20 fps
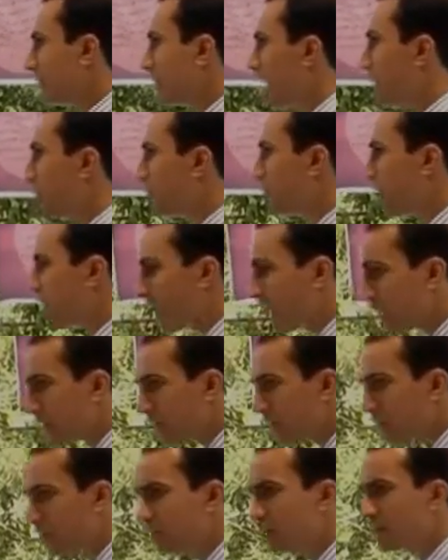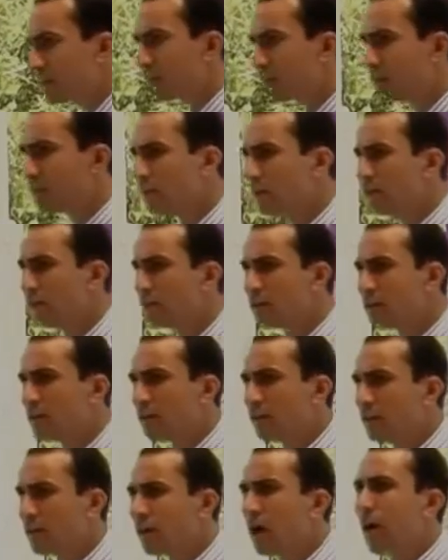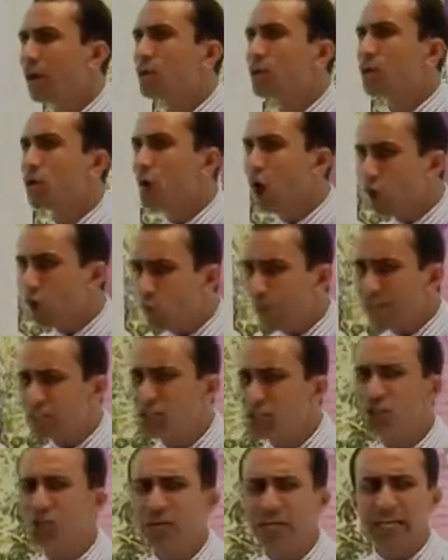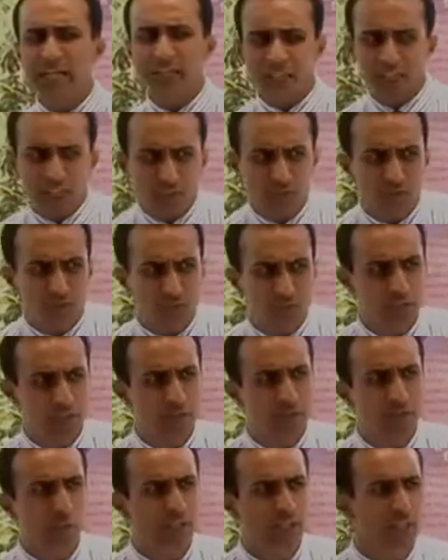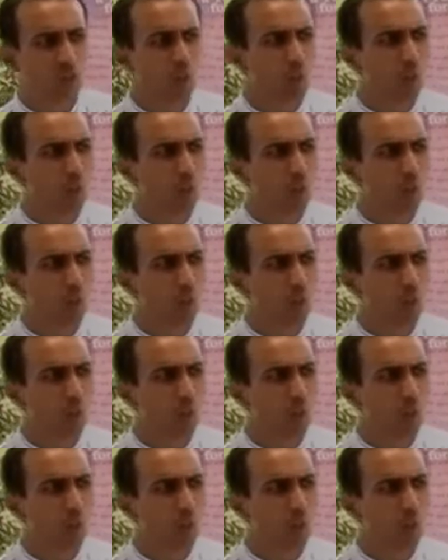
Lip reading: Are you thinking? God will always create a difference between the